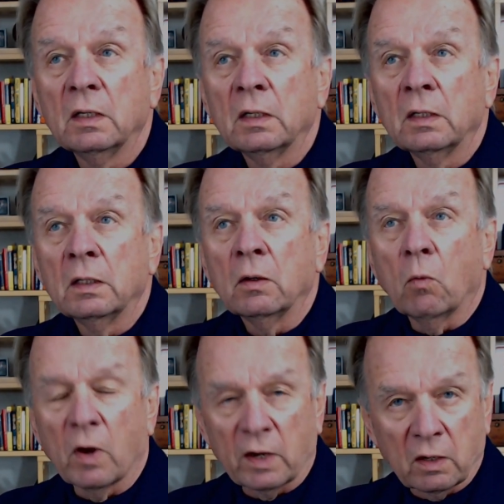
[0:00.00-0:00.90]
what a
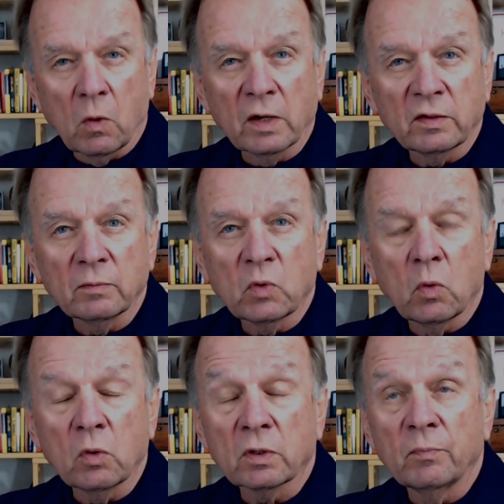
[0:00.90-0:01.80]
quantum co
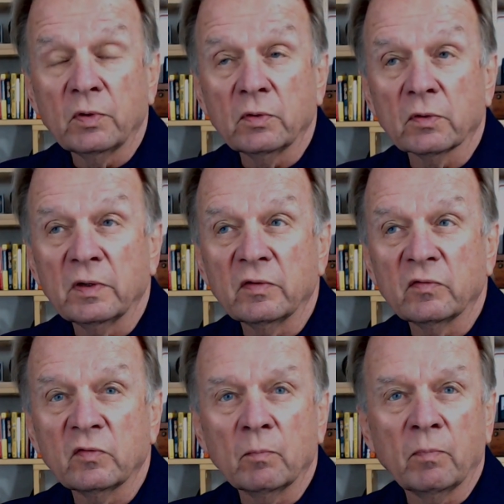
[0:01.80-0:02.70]
computer is,
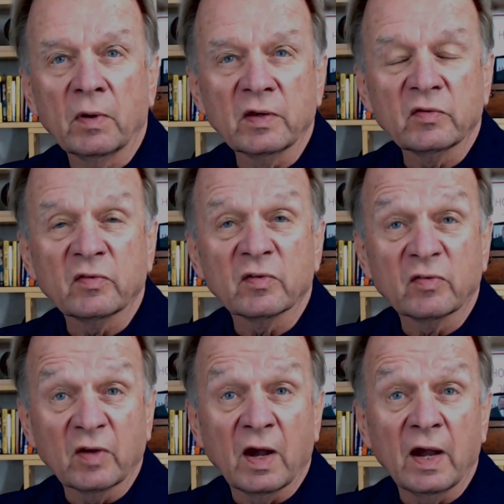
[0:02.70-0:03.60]
but it's the
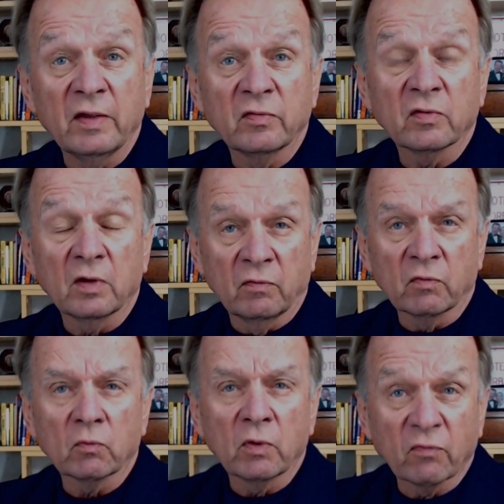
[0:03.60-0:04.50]
size of a
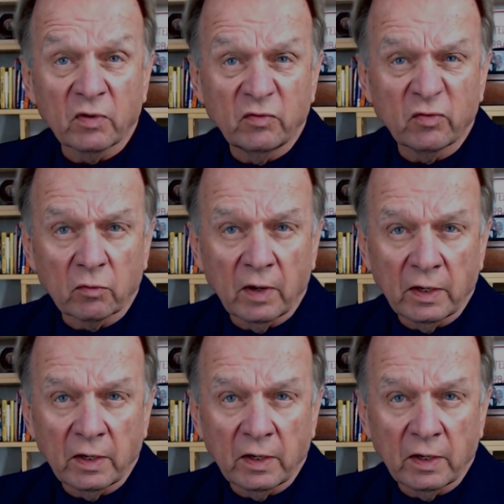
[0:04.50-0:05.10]
refrigerator.